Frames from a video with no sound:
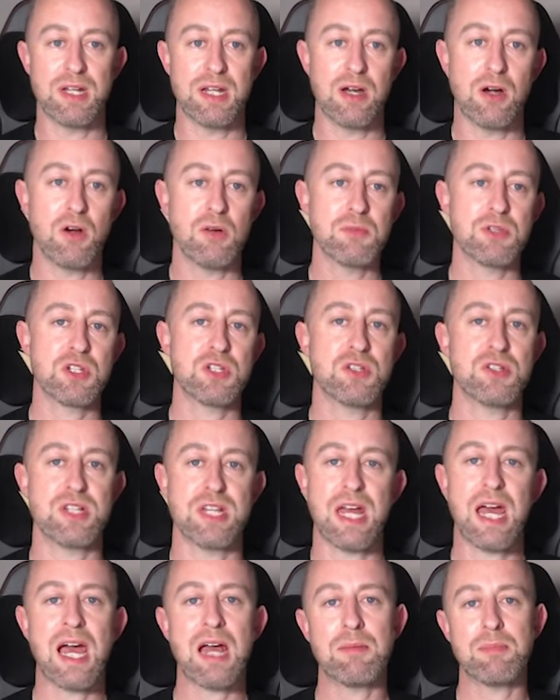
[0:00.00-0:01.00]
Now, I'm just using
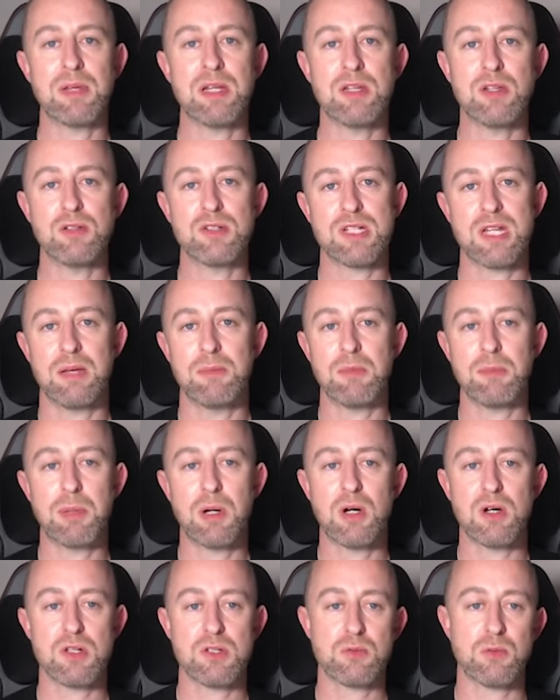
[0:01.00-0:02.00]
the admin username and
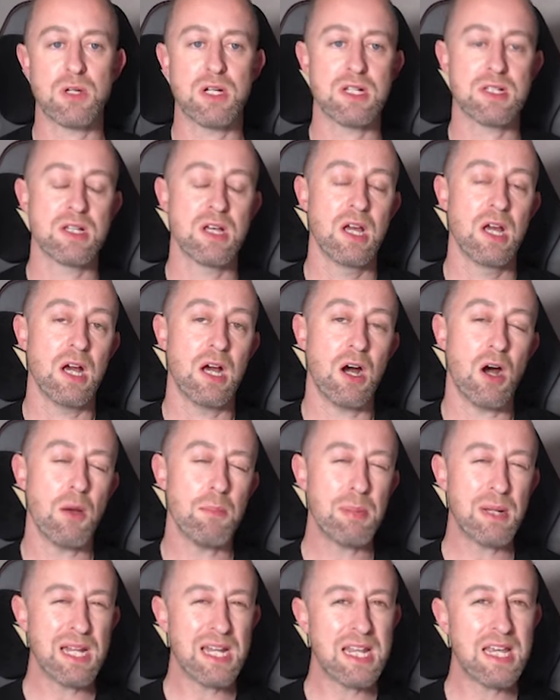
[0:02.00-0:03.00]
password. I
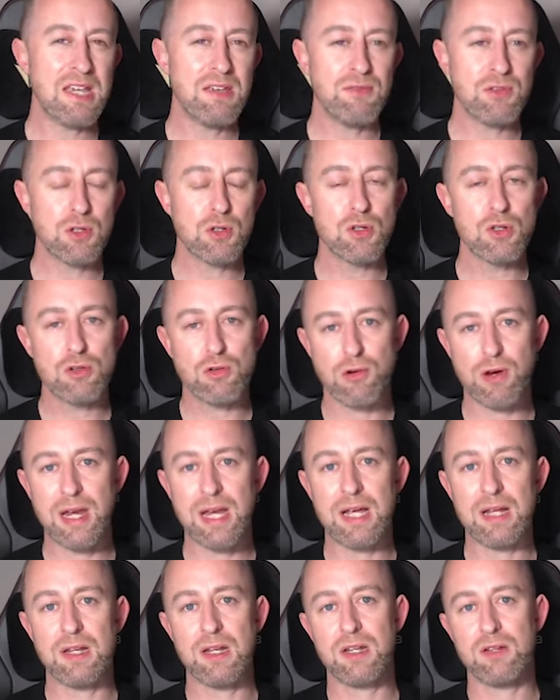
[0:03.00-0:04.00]
believe you can
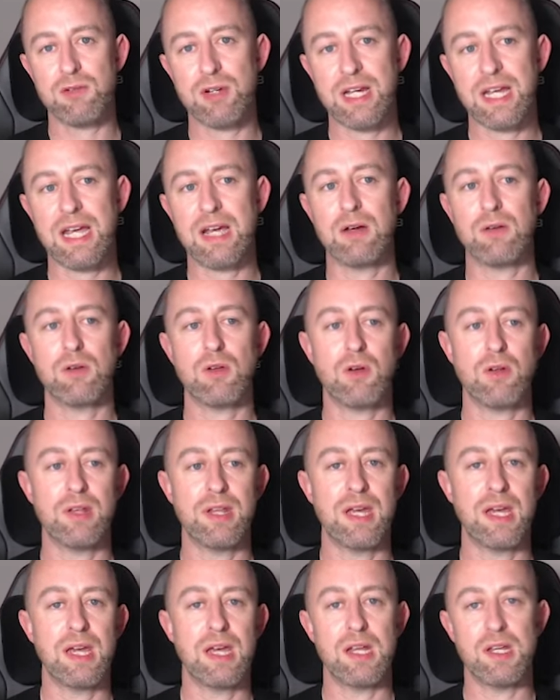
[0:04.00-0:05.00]
create another account on
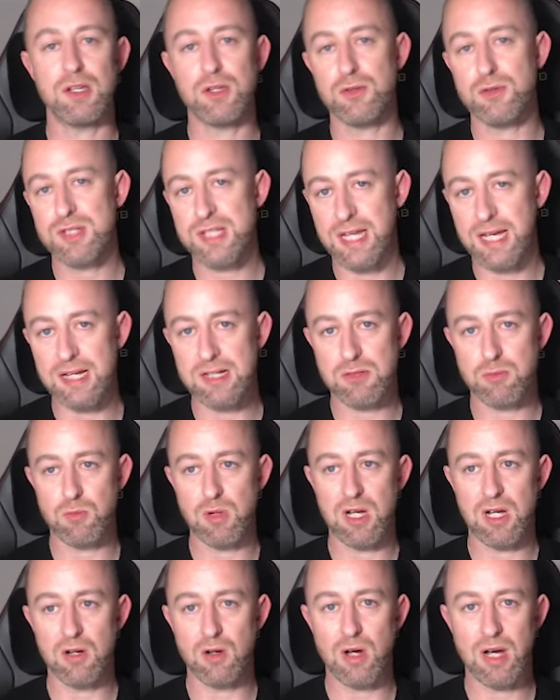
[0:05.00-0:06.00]
there and use that as
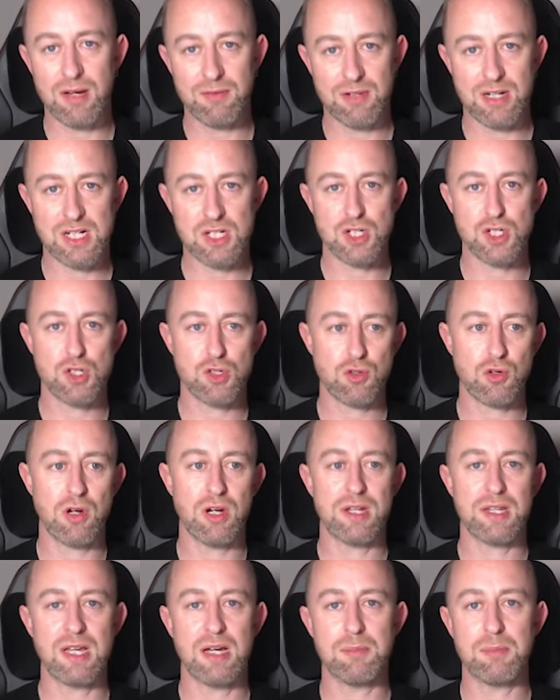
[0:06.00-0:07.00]
well. I haven't actually
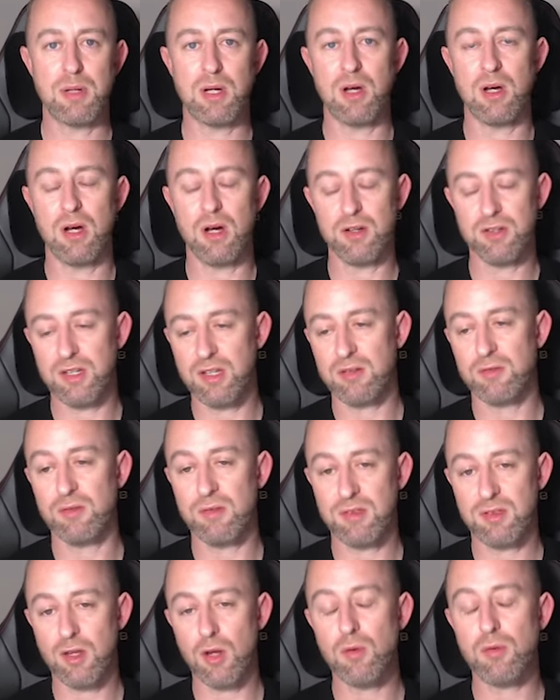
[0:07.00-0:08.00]
tried that, but I don't
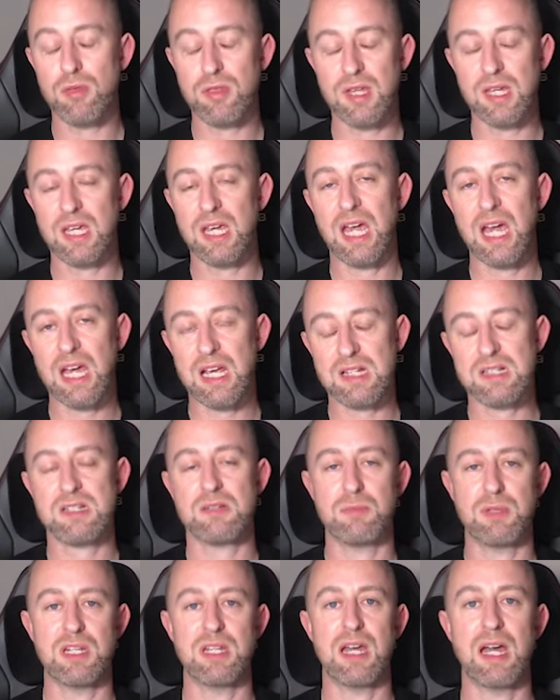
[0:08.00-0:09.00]
think it has
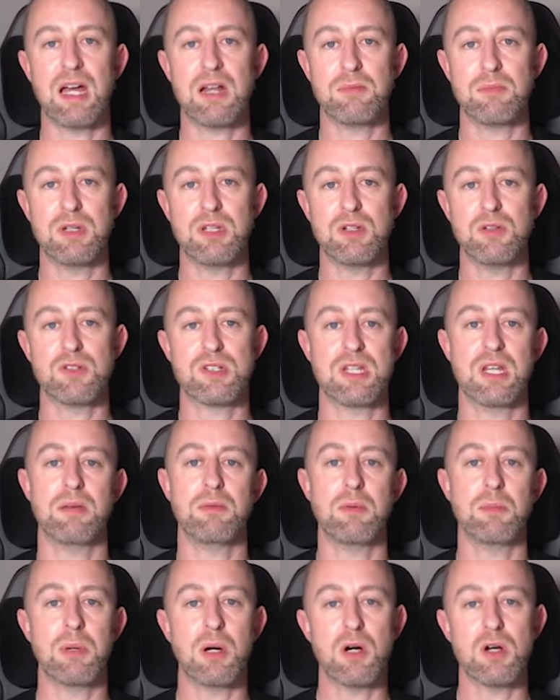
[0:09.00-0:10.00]
to be the admin
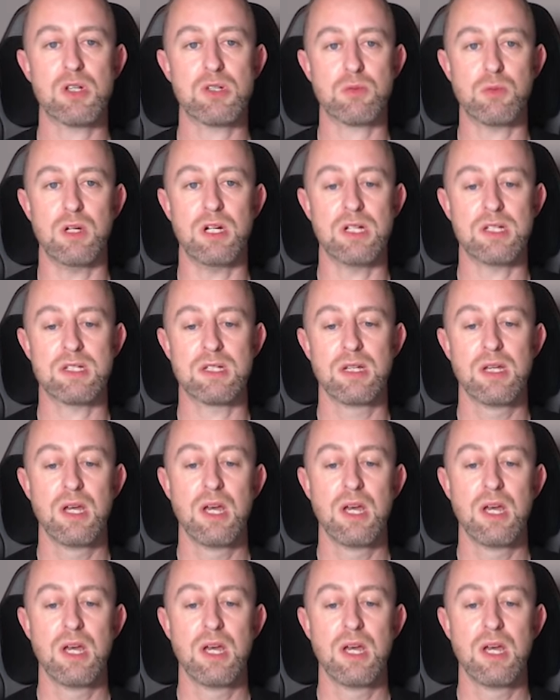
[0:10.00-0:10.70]
username and password.